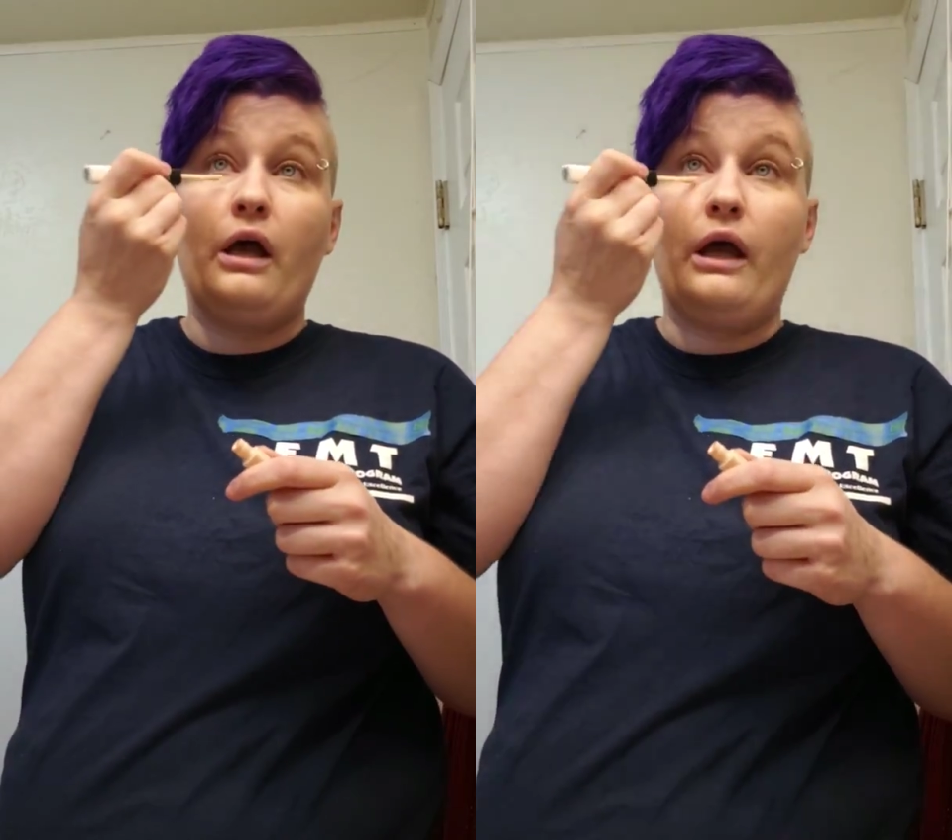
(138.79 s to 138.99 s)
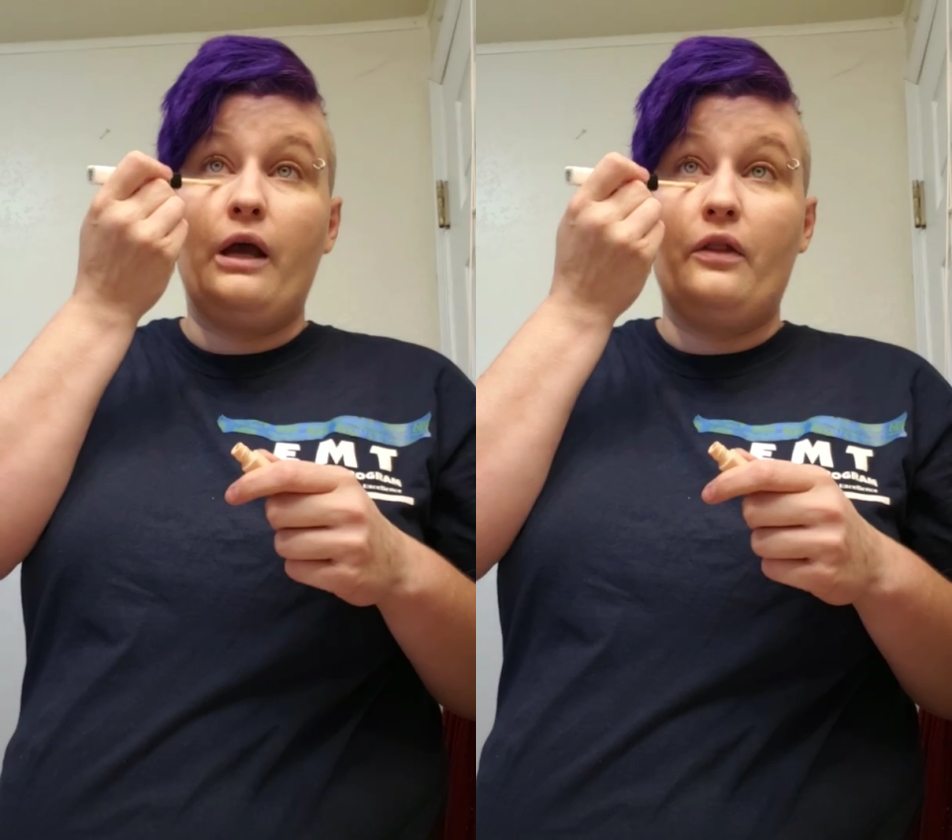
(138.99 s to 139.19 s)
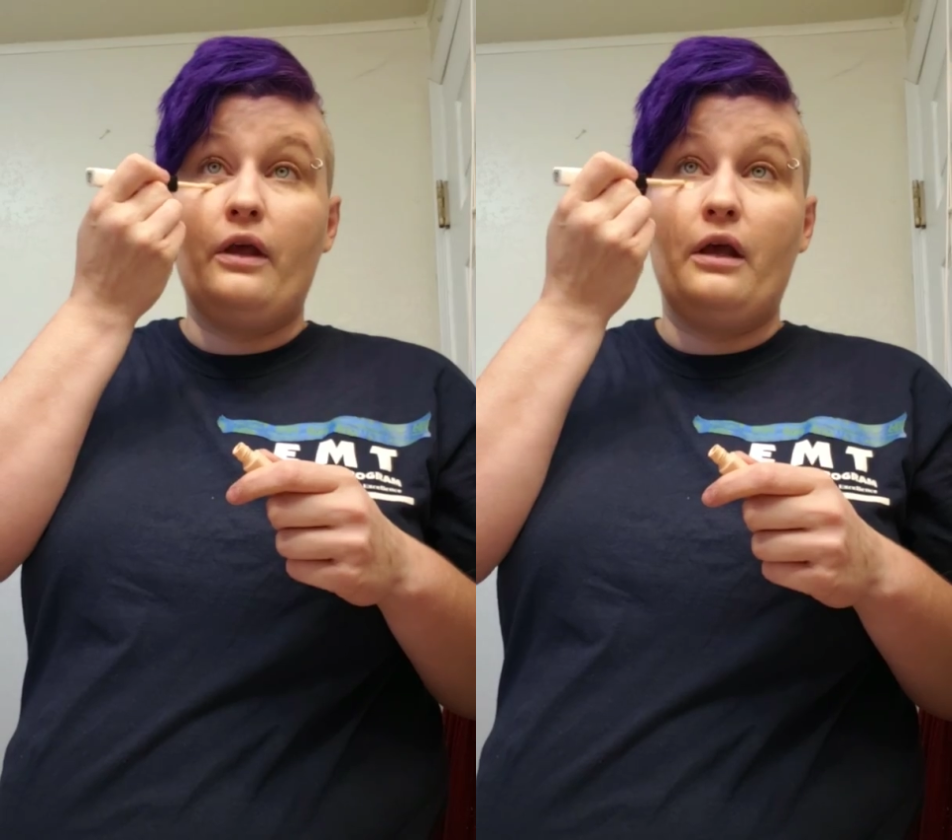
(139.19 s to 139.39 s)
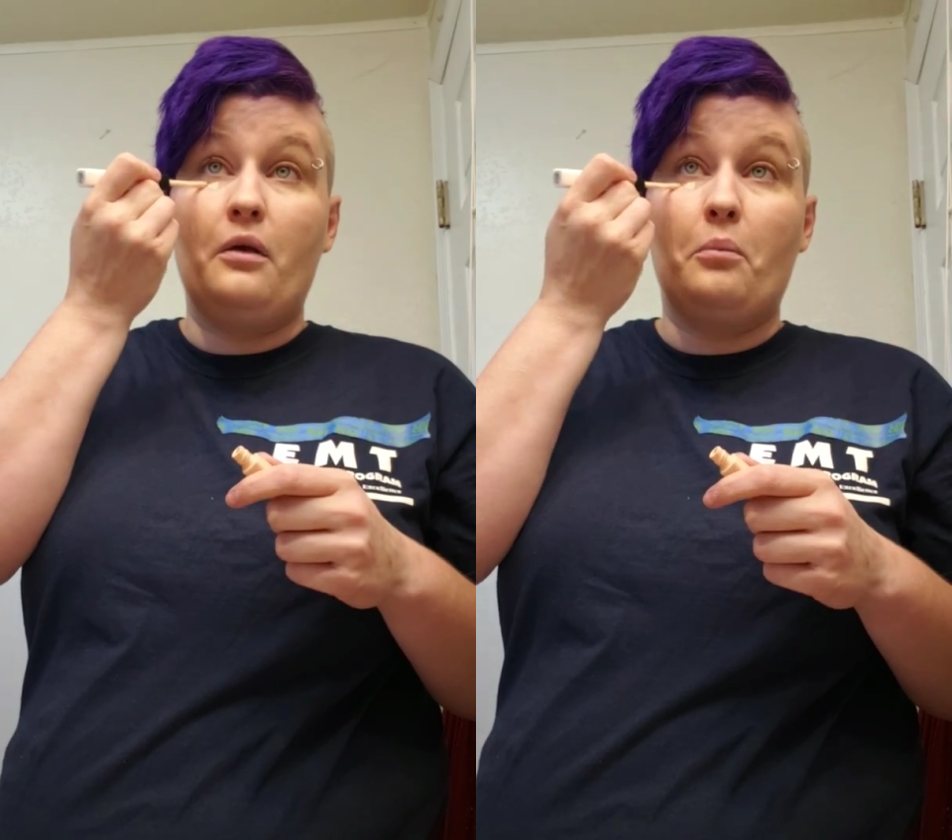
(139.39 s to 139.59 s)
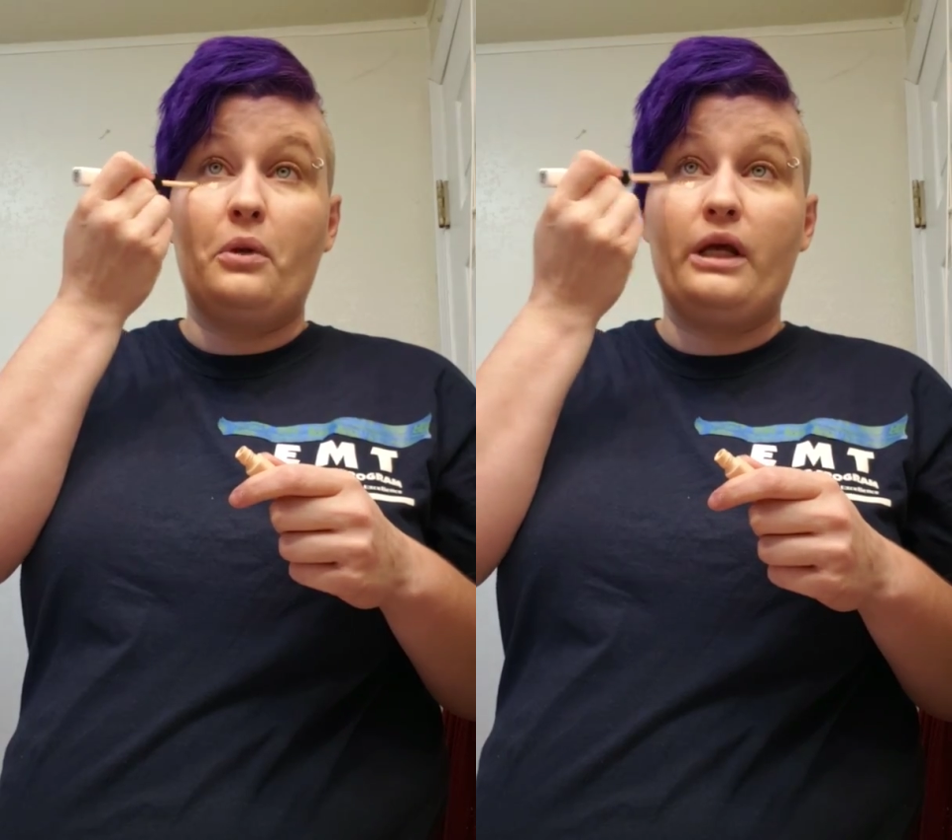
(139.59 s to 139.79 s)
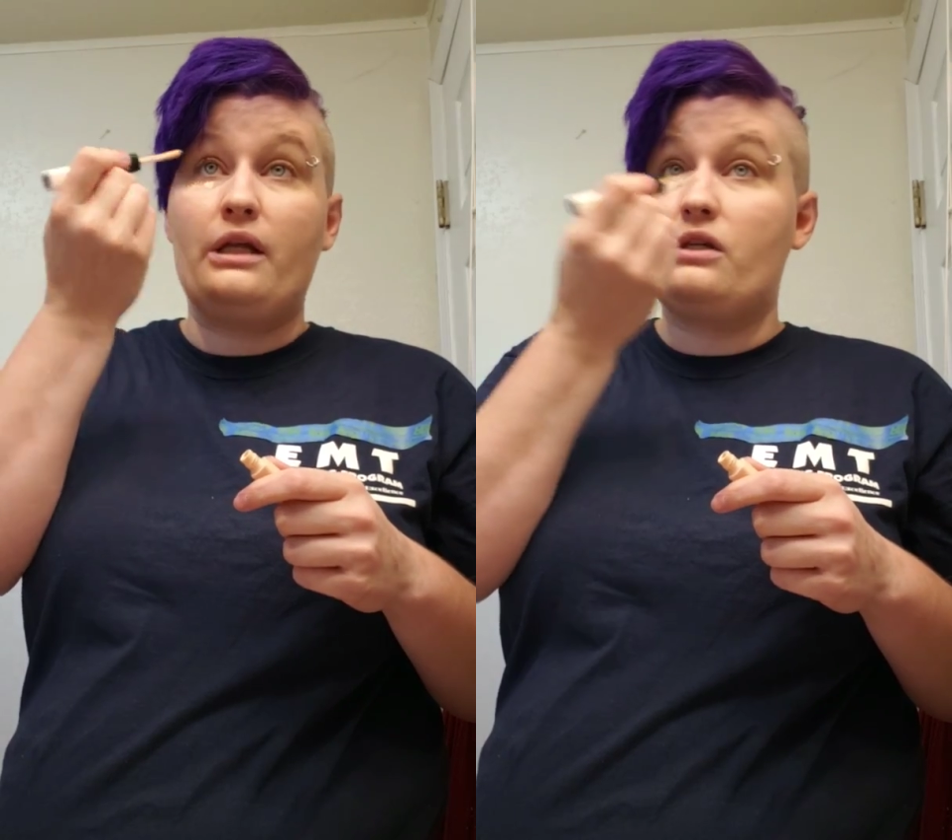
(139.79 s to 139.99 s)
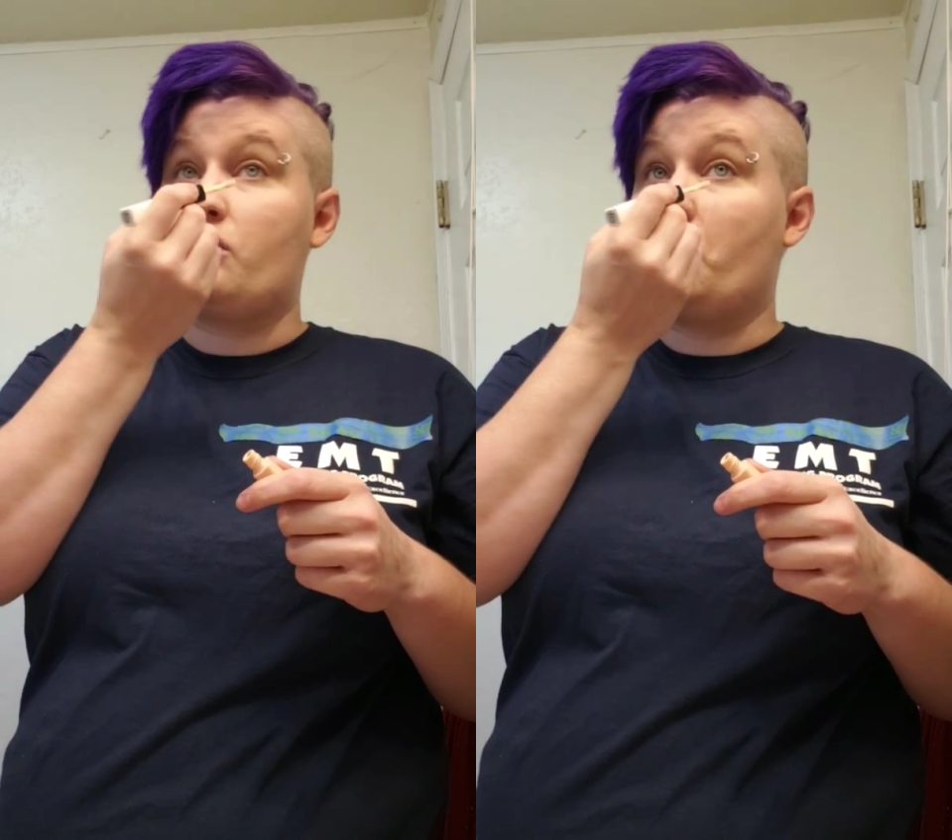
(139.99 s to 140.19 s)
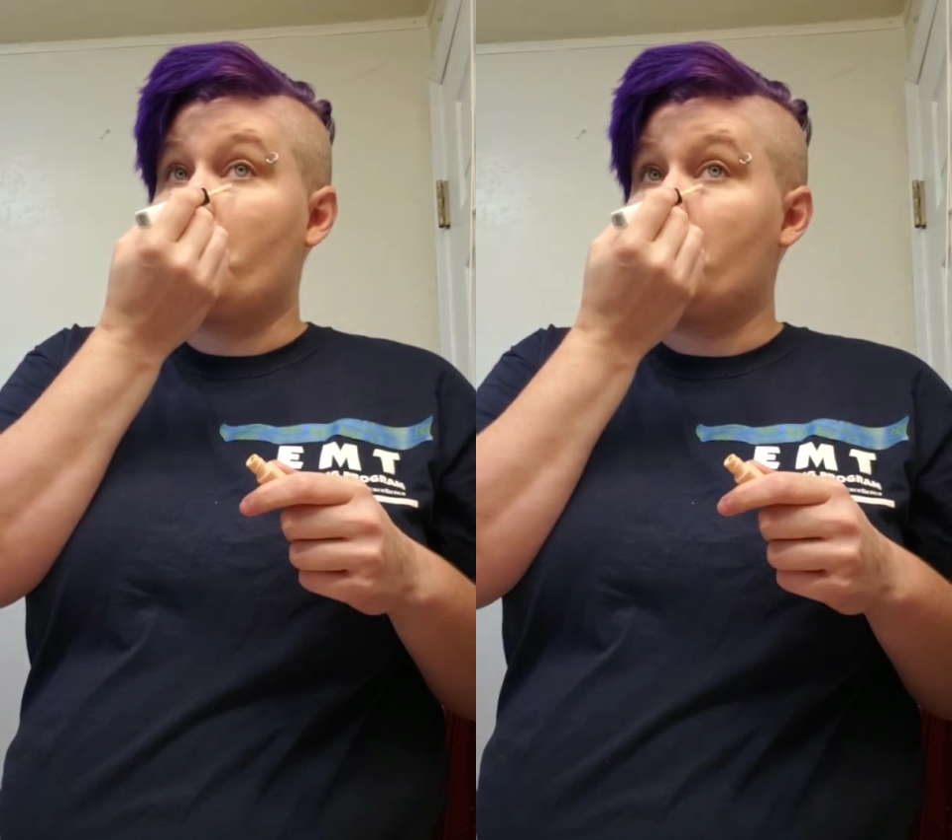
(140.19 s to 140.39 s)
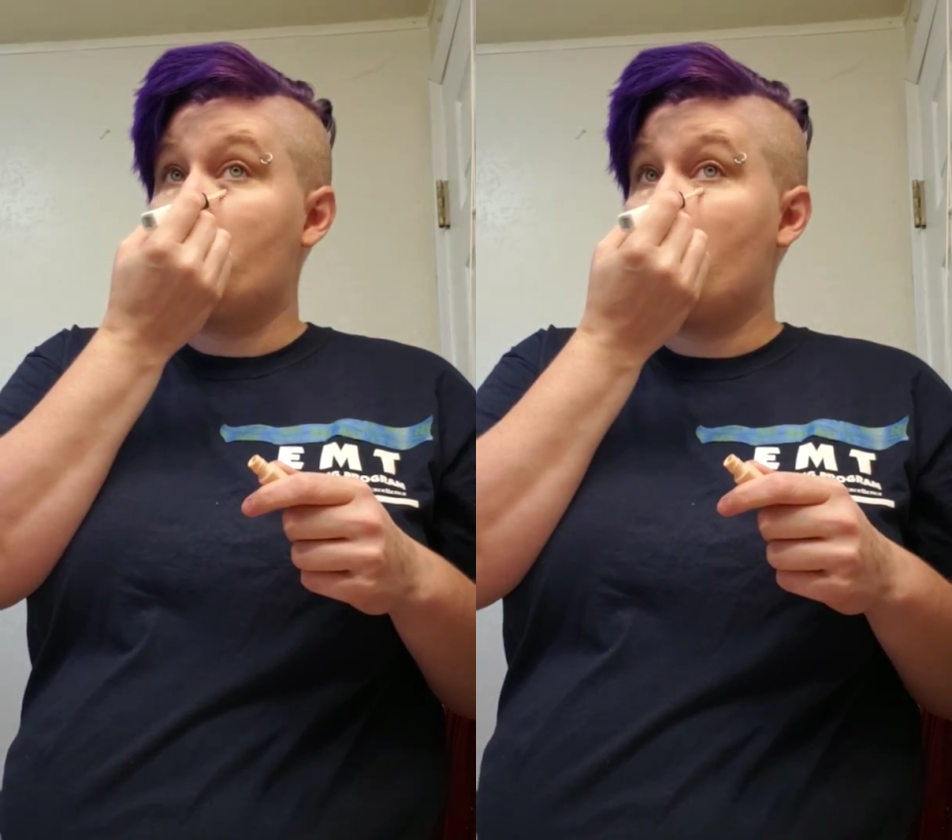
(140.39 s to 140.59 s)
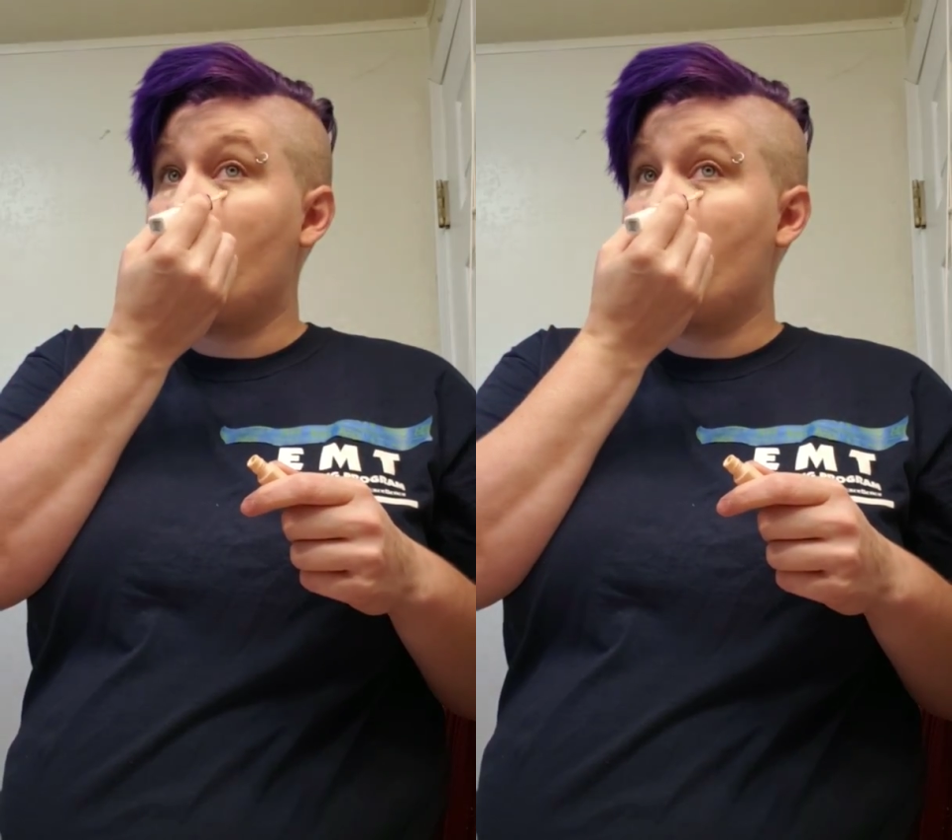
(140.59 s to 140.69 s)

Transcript: And then bleeding disorder,